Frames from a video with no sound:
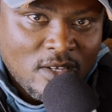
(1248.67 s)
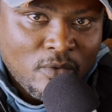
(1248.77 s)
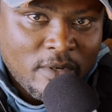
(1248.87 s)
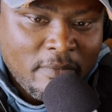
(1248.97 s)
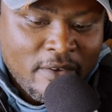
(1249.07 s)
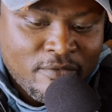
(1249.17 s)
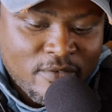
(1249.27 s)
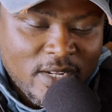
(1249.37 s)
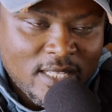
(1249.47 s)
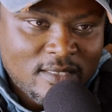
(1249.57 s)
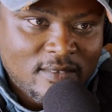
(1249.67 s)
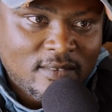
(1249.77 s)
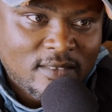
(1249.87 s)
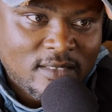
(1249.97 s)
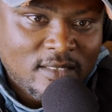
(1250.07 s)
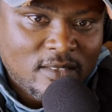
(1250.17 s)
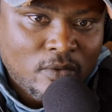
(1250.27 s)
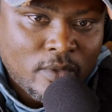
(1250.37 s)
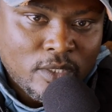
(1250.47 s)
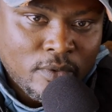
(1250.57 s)
when my friends
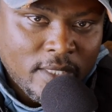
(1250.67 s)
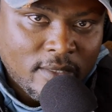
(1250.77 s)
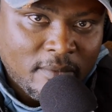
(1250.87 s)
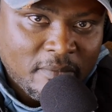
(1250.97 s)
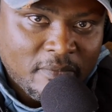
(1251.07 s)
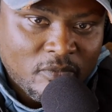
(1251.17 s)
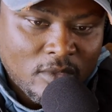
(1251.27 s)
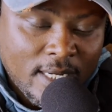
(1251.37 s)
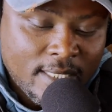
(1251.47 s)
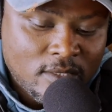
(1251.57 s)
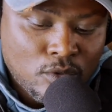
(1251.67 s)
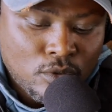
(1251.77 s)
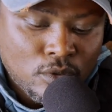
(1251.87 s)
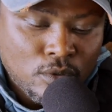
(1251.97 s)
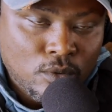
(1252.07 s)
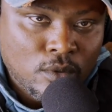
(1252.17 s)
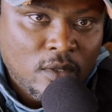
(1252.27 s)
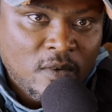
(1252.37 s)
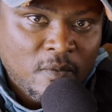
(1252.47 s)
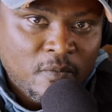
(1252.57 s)
were doing them that I did not do,
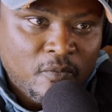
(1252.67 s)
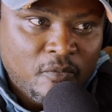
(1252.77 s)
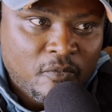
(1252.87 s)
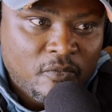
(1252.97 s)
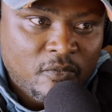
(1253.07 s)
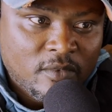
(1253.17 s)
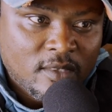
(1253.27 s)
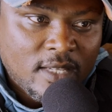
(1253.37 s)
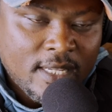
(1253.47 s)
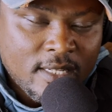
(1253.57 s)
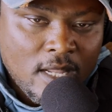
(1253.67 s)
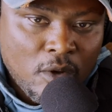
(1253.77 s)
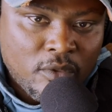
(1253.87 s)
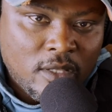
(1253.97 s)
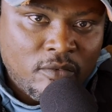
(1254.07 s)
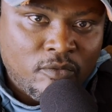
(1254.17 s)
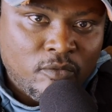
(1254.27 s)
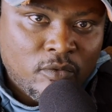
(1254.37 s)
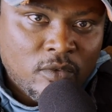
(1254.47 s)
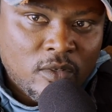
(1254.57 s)
and now they've
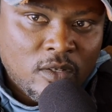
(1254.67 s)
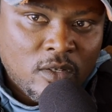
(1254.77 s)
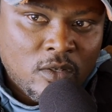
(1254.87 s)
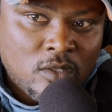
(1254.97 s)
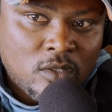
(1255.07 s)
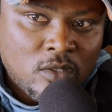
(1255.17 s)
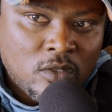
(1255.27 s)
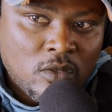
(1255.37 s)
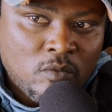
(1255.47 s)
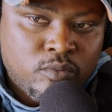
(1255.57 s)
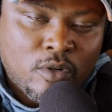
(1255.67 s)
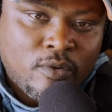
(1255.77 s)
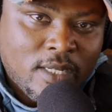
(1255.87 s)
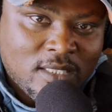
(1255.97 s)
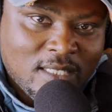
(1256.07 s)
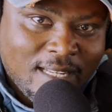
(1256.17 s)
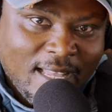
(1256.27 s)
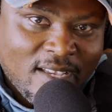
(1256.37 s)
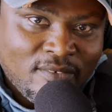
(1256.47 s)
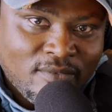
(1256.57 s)
progressed in
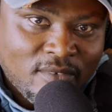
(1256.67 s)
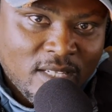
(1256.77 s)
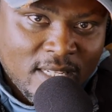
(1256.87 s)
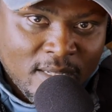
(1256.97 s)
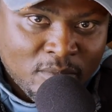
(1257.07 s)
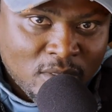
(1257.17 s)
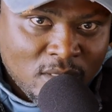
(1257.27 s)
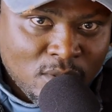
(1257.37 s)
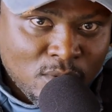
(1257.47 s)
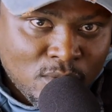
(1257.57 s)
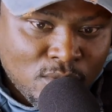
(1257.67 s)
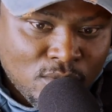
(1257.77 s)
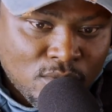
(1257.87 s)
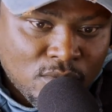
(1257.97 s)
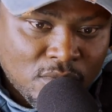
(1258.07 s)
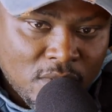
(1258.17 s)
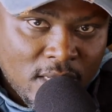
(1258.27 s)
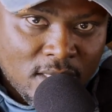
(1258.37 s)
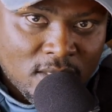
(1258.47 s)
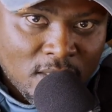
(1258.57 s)
life, and I'm still
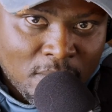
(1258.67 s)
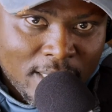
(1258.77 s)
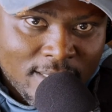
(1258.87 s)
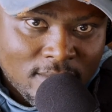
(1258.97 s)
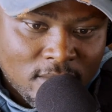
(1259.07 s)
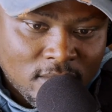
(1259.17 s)
at the same place.